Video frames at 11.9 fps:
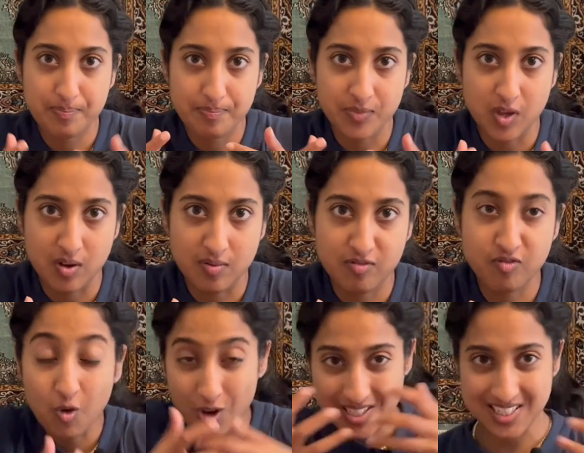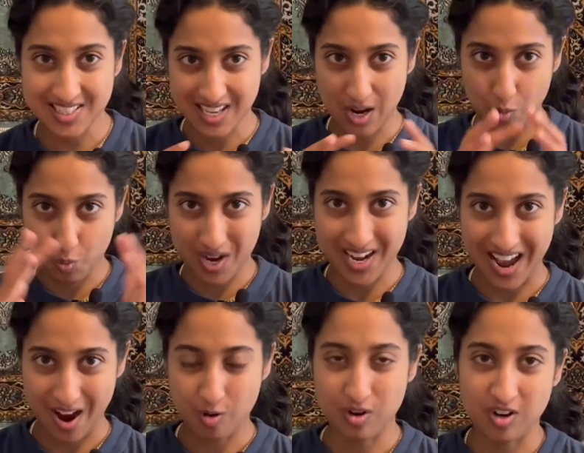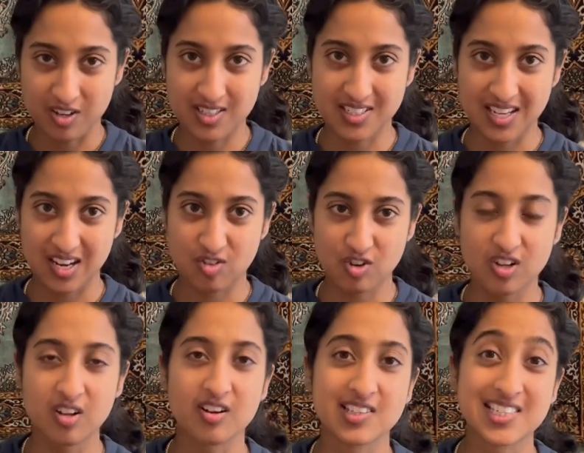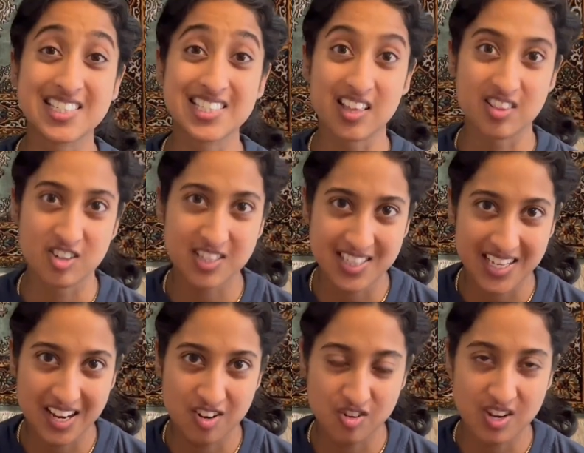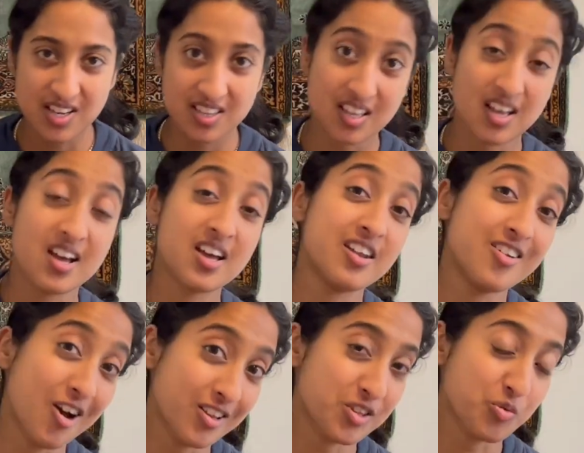the forces that win out on Scadrial are the southern Scadrians, not the